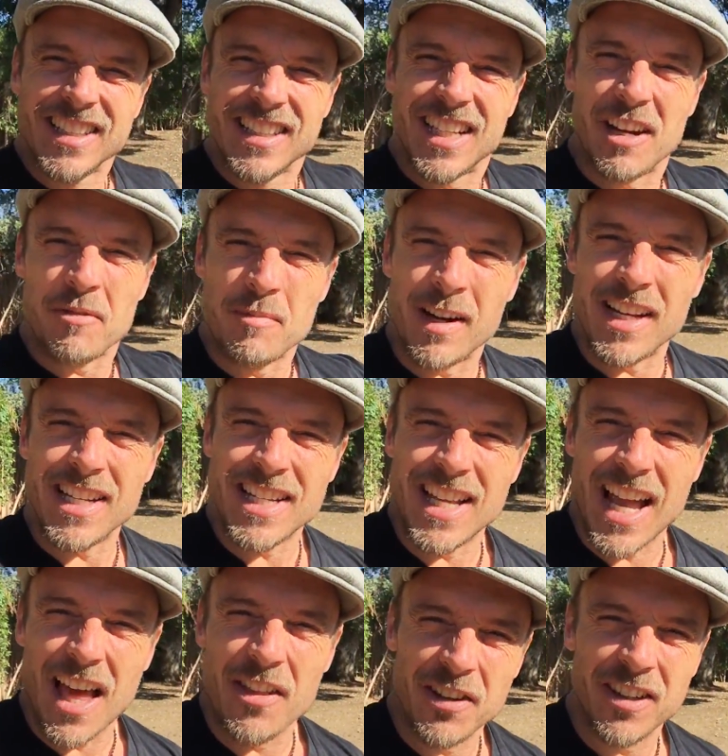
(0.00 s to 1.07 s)
Get everybody
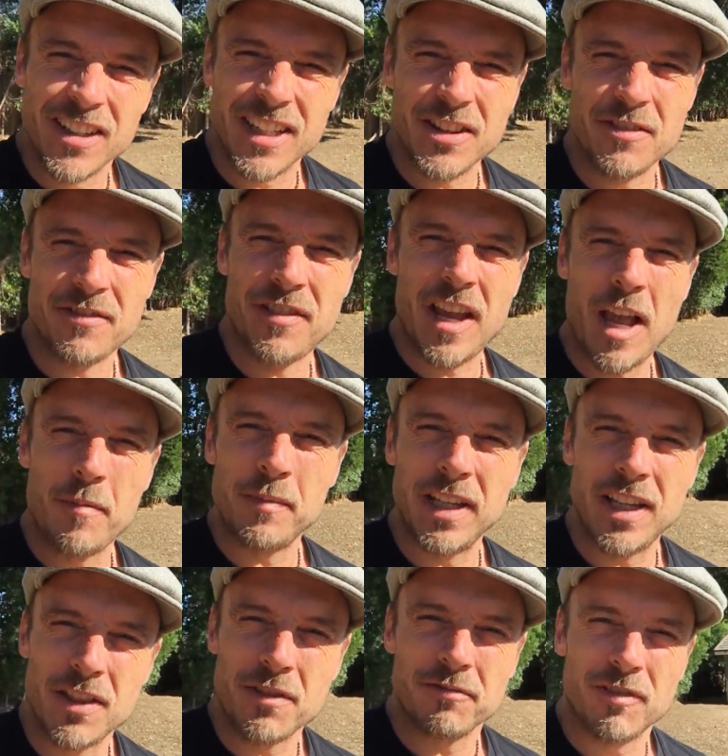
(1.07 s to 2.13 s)
together, get the family,
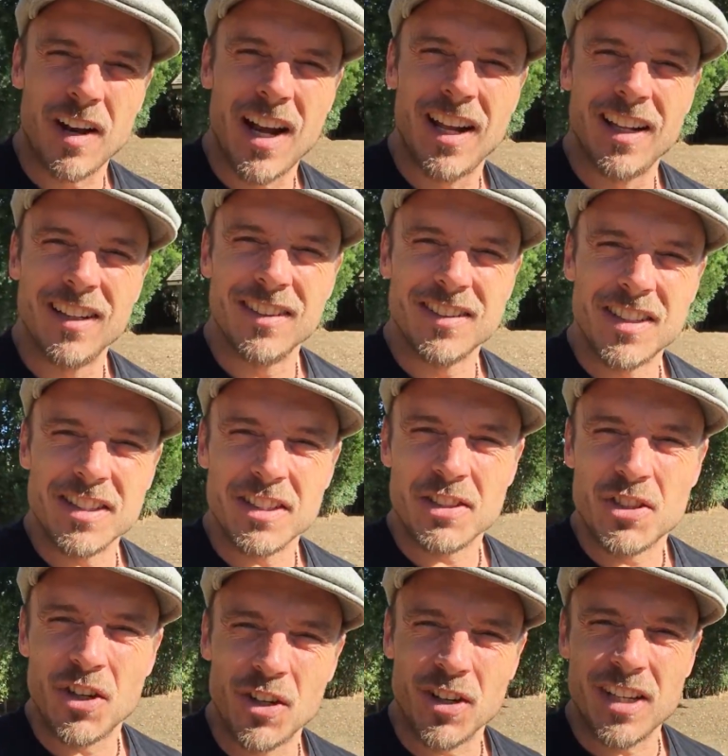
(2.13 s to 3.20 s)
get the friends, get
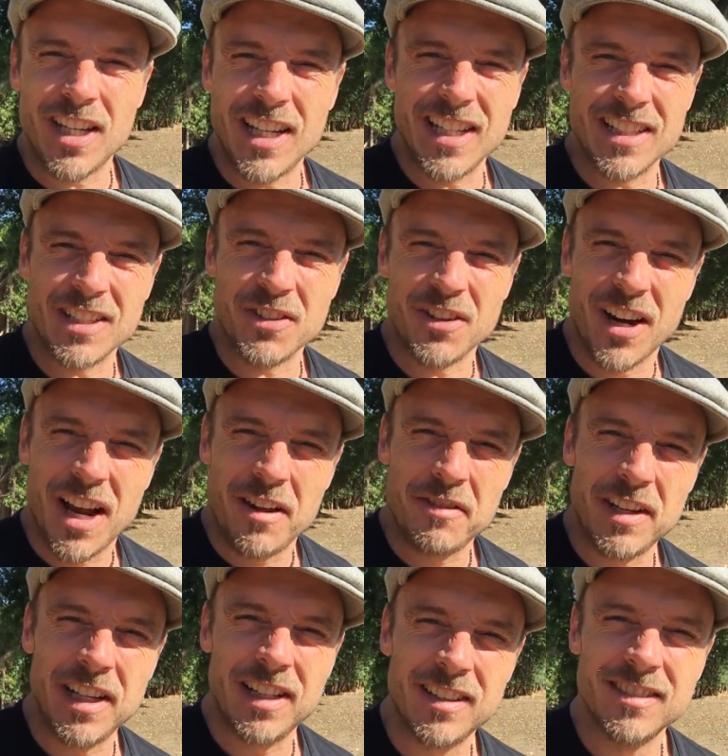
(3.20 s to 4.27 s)
the turkey, get the
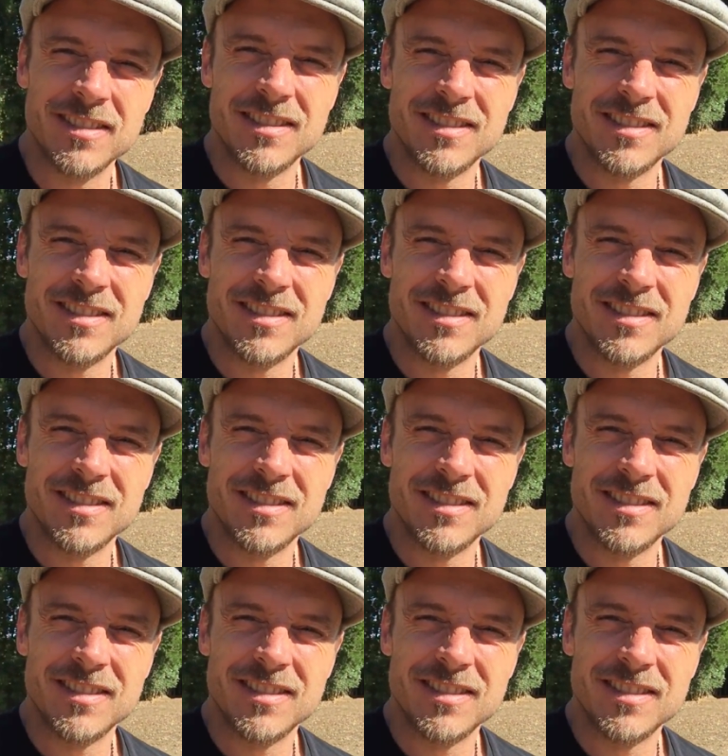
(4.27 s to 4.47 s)
gravy,